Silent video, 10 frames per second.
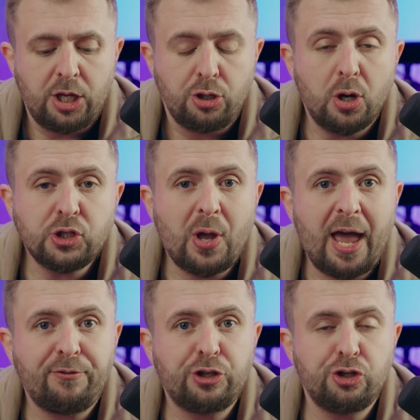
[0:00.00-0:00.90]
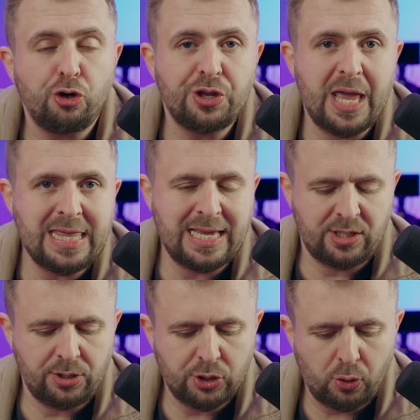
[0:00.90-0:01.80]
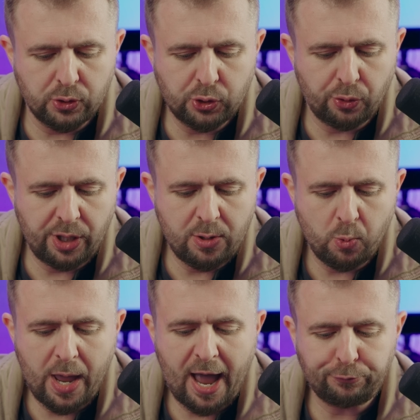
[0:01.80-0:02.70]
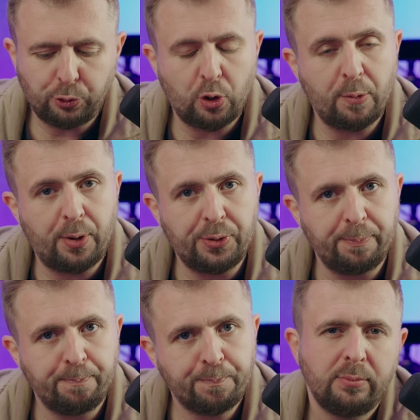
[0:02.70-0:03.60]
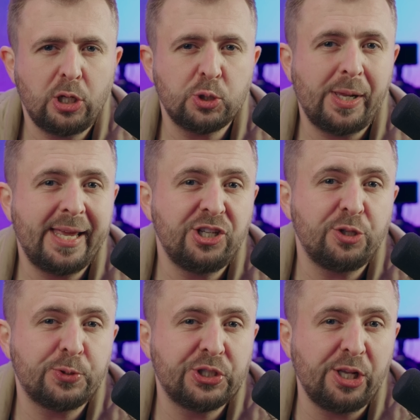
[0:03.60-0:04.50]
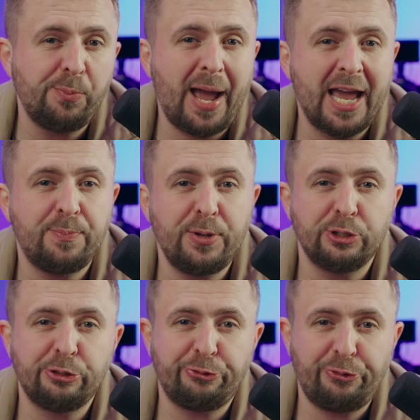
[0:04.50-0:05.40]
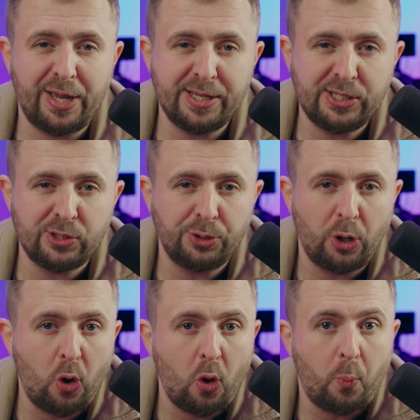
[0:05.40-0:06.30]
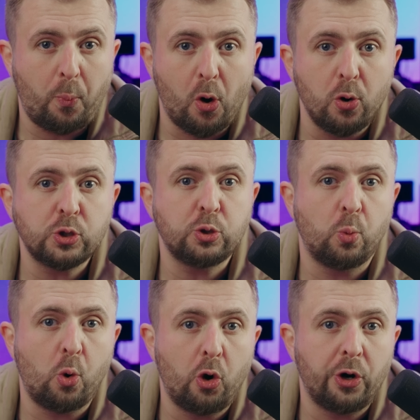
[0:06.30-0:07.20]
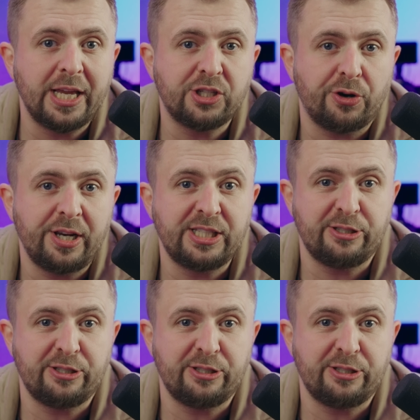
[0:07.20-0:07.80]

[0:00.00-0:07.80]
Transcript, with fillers: you also have the Jordanians in this whole story. We have to talk about them. Because while Egypt still might be on the fence on the whole post war Israeli